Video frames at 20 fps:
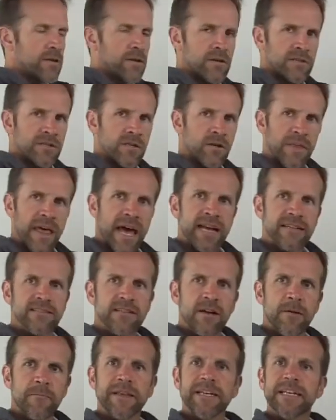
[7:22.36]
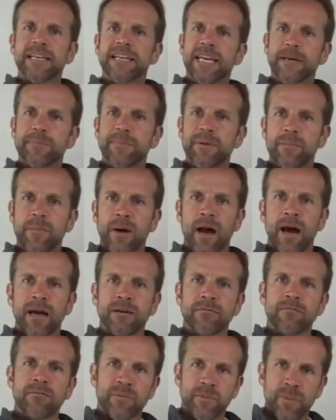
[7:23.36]
So that's something to keep in
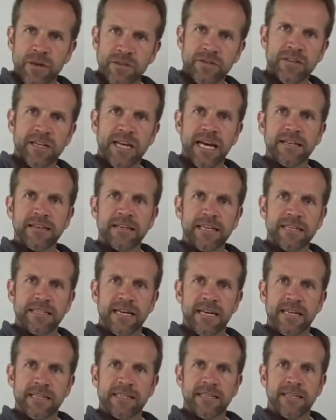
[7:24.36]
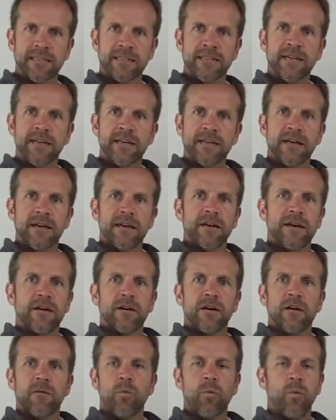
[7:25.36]
mind with pressure decay leak testing.
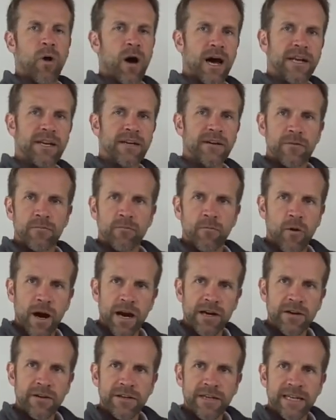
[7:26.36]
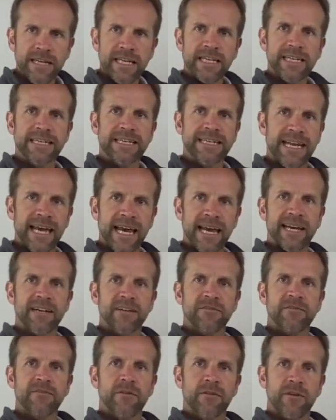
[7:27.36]
Why are you getting
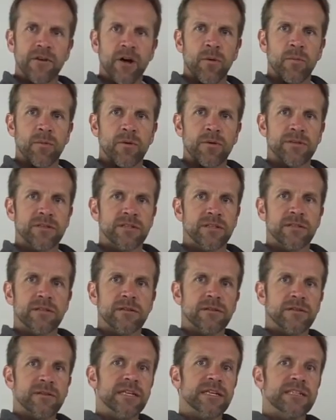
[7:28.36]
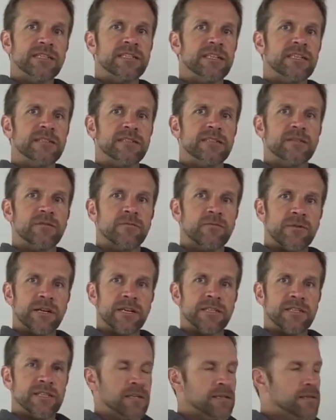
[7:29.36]
negative numbers? This is the
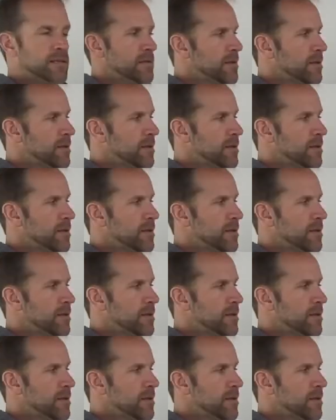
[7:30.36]
reason